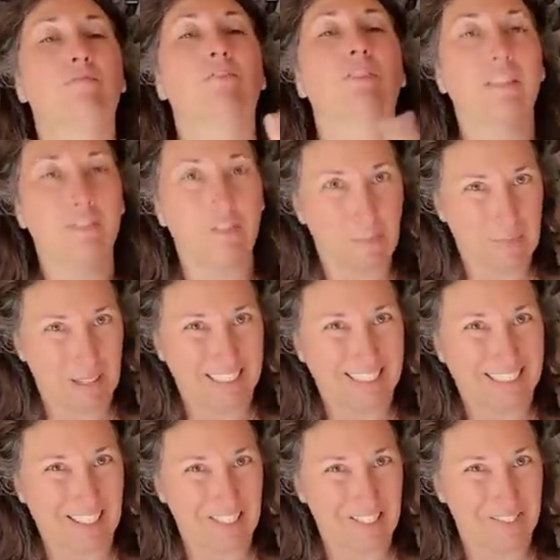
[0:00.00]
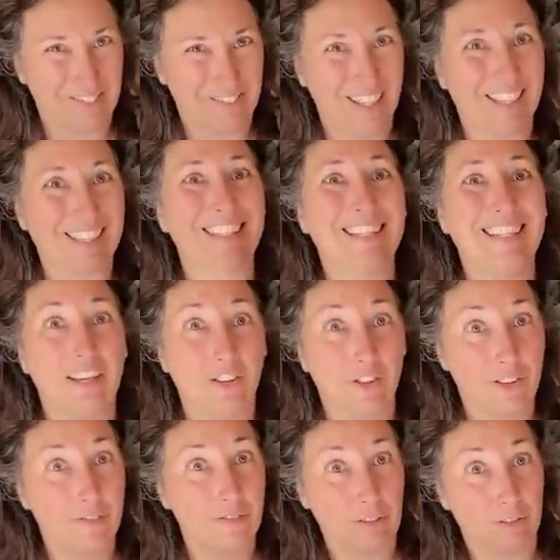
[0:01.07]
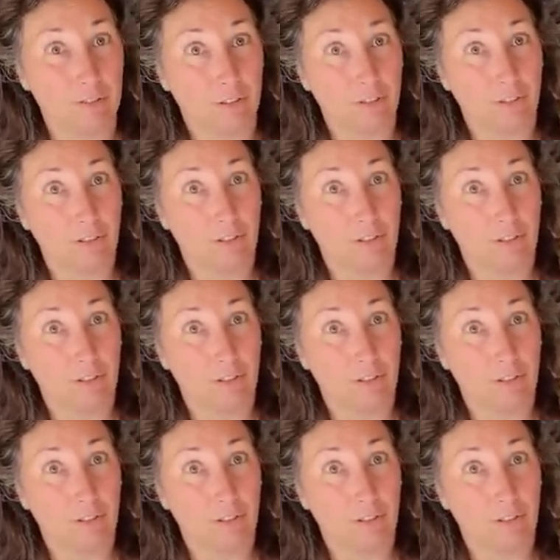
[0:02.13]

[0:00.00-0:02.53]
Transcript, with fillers: relieving myself, and eating healthy food.